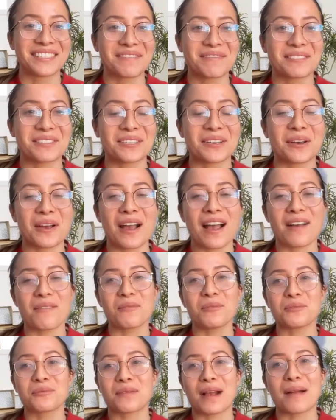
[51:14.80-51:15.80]
So
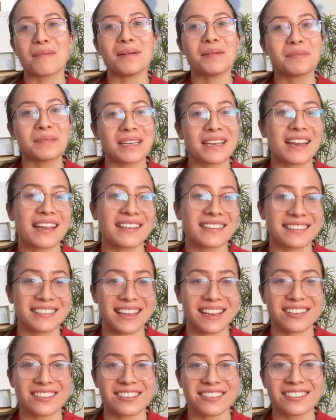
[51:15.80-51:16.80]
we'll wrap up today's
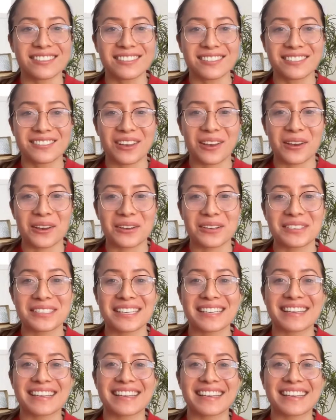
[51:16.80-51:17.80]
session. So
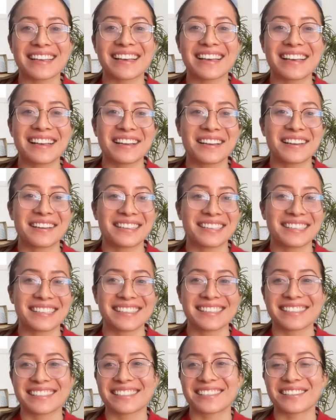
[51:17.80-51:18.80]

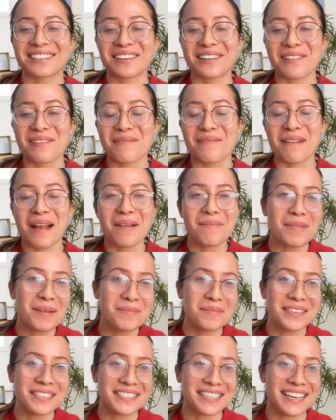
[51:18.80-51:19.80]
to wrap up
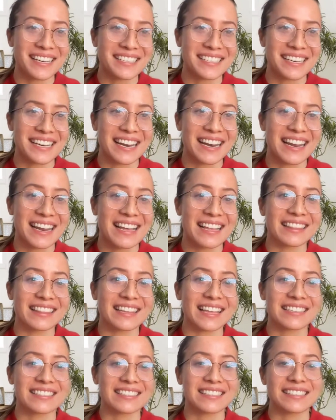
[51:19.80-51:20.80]
the session,
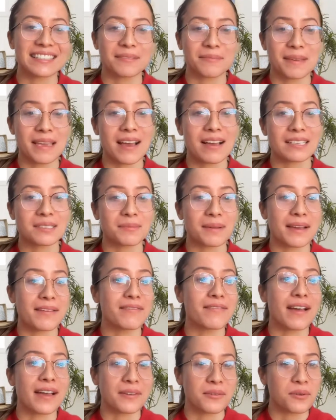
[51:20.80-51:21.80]
let me ask my
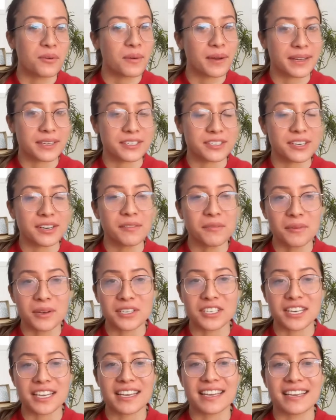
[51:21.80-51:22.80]
final question,
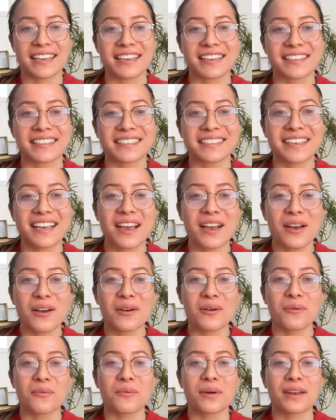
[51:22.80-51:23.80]
which is,
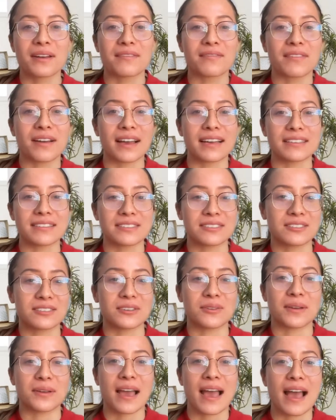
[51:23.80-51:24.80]
what advice do
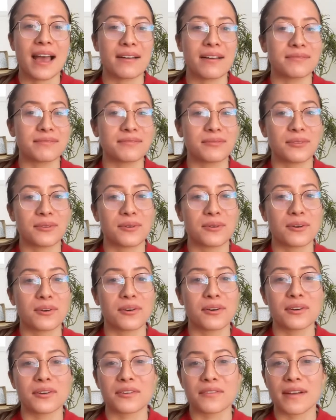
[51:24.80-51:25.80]
you have
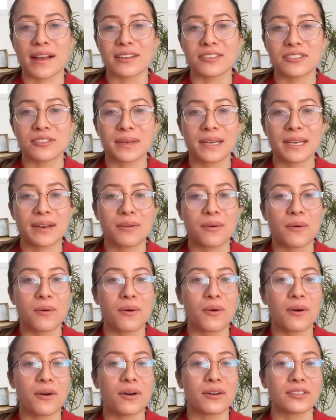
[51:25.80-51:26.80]
for graduate
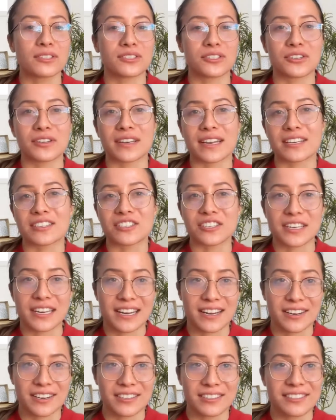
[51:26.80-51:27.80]
or student
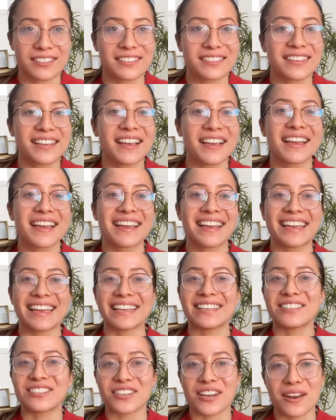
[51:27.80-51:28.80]
engineers
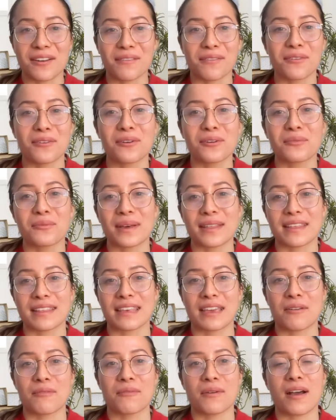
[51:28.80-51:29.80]
in general, whether
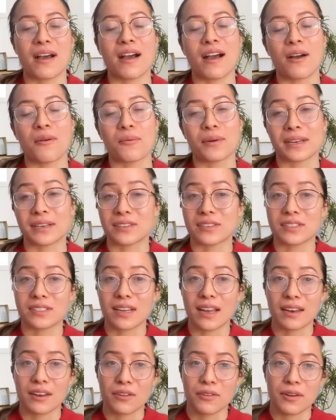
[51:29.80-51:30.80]
they are wanting to
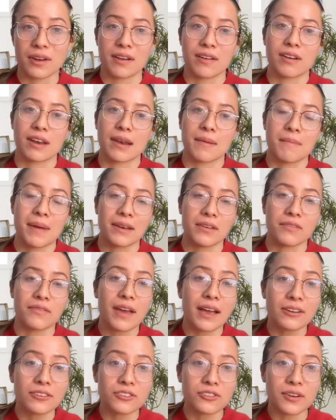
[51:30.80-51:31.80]
start a career in
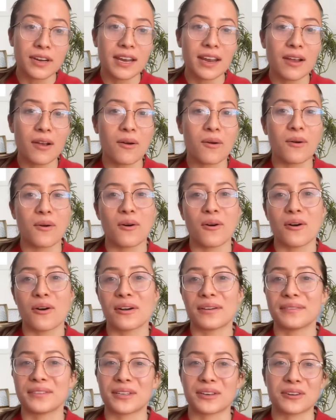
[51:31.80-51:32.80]
manufacturing
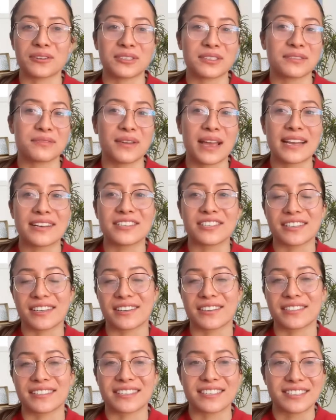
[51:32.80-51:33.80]
or, just for
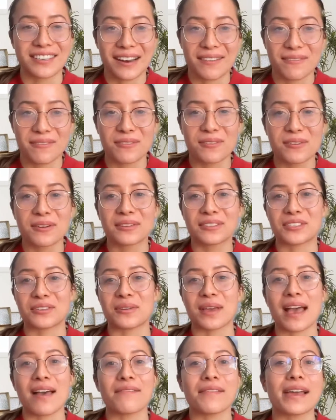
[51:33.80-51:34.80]
engineers in general. Do you
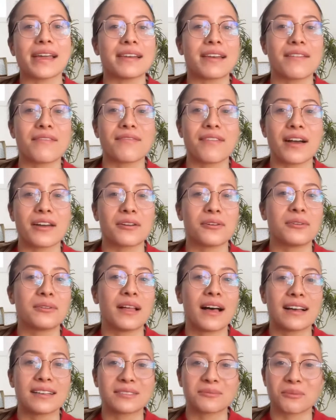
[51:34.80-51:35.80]
have any final
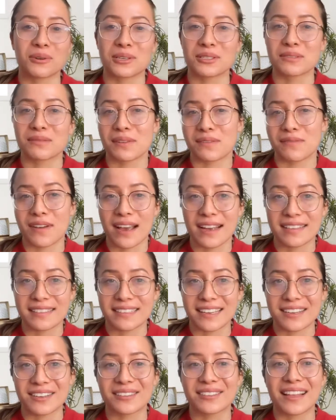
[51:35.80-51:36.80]
last words of advice
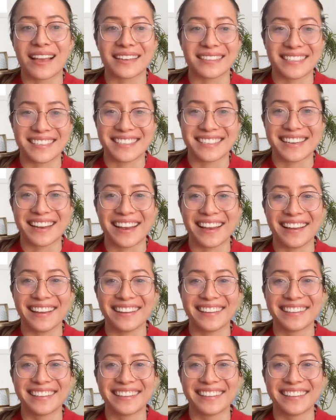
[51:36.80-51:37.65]
that you'd like to share?